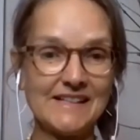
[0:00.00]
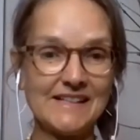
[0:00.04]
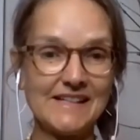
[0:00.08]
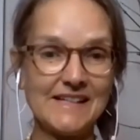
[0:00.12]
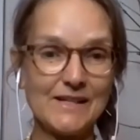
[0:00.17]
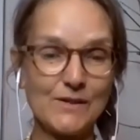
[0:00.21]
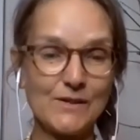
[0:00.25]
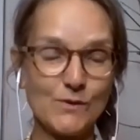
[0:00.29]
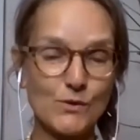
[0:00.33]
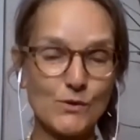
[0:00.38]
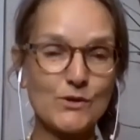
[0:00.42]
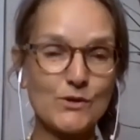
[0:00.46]

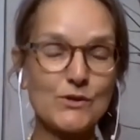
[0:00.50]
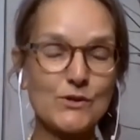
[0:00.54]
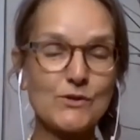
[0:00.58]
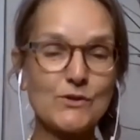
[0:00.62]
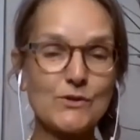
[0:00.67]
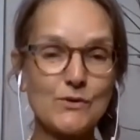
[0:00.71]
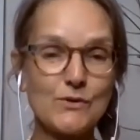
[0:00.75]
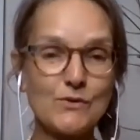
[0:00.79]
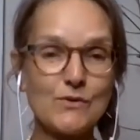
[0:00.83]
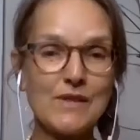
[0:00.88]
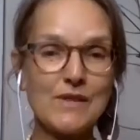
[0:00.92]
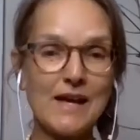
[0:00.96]
in order to
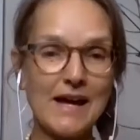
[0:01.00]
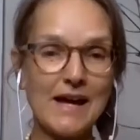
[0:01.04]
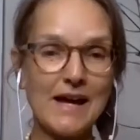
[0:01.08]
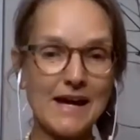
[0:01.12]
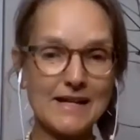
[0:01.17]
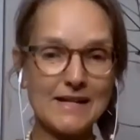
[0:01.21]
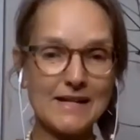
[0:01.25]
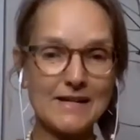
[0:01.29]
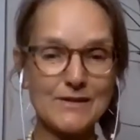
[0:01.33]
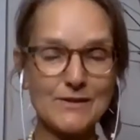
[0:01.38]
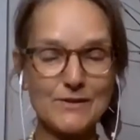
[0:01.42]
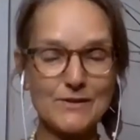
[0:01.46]
do
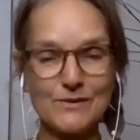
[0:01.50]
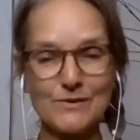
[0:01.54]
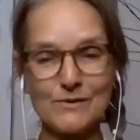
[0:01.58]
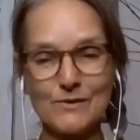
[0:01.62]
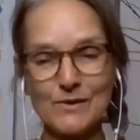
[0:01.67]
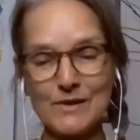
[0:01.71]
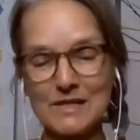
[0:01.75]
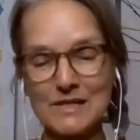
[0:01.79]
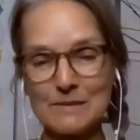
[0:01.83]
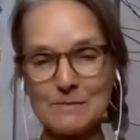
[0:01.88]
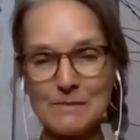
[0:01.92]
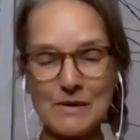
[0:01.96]
that and to
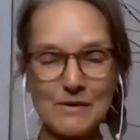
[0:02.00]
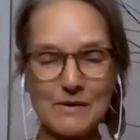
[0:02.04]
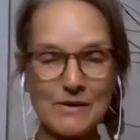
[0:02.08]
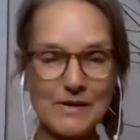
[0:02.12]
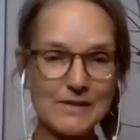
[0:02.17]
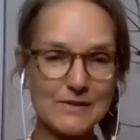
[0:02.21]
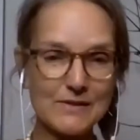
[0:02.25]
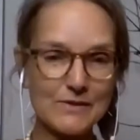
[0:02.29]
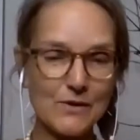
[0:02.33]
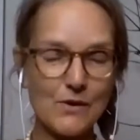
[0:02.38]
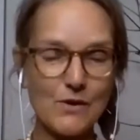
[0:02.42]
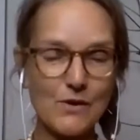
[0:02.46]

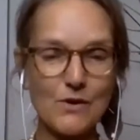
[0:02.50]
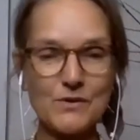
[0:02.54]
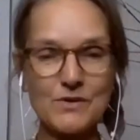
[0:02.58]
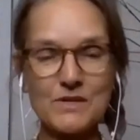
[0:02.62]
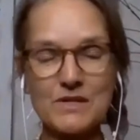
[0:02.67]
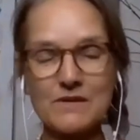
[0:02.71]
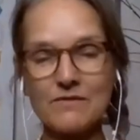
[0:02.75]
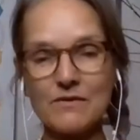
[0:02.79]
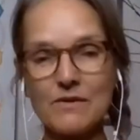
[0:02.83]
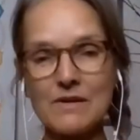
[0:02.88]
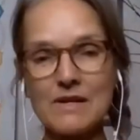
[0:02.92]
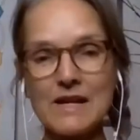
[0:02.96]
experience all the
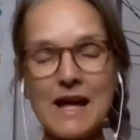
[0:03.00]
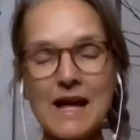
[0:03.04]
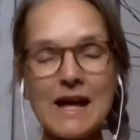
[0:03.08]
different